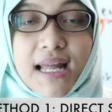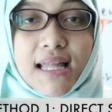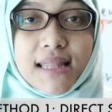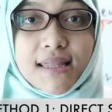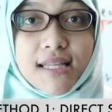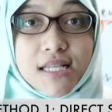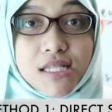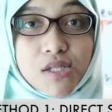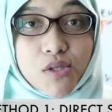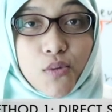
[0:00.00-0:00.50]

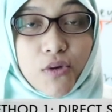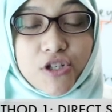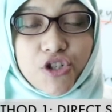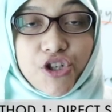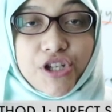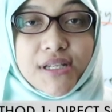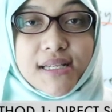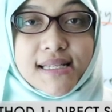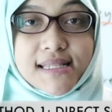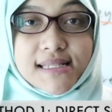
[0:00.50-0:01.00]
This
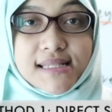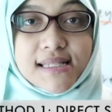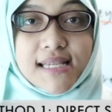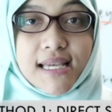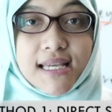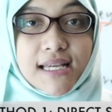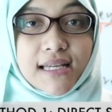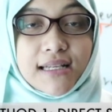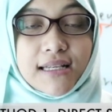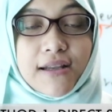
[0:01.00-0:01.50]
question is
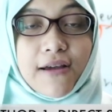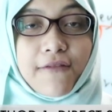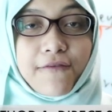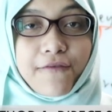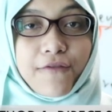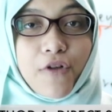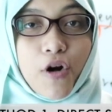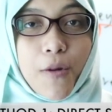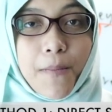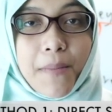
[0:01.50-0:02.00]
taken
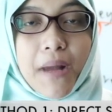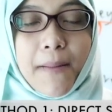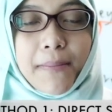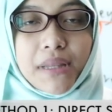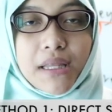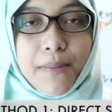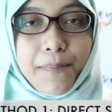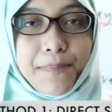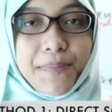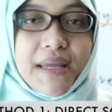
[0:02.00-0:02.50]
from
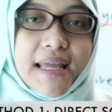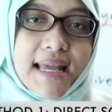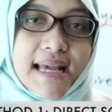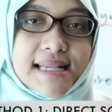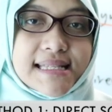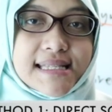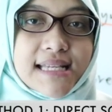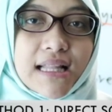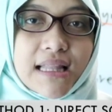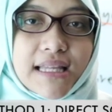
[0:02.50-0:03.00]
the
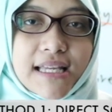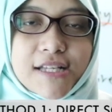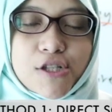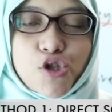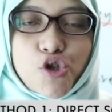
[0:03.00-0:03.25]
Psle